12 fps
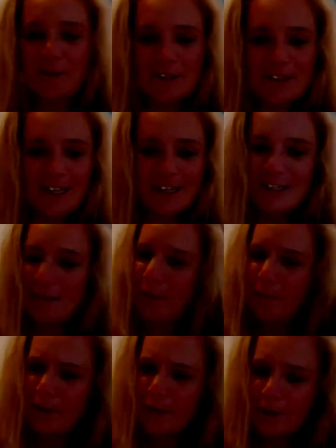question again should
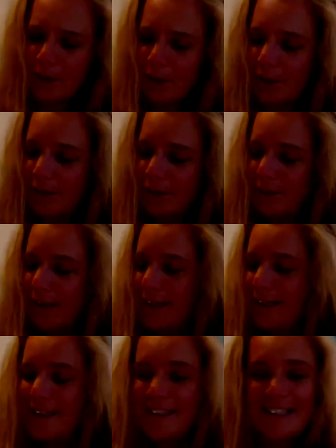be which r?
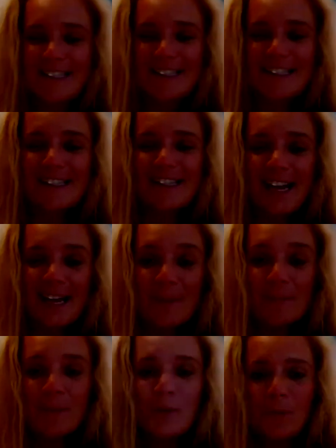and it's the
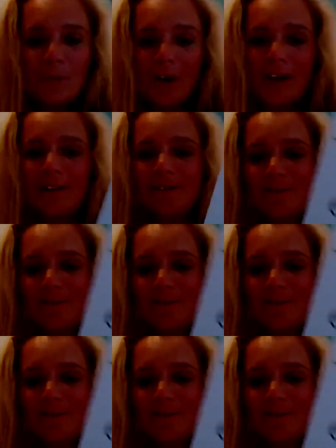same one.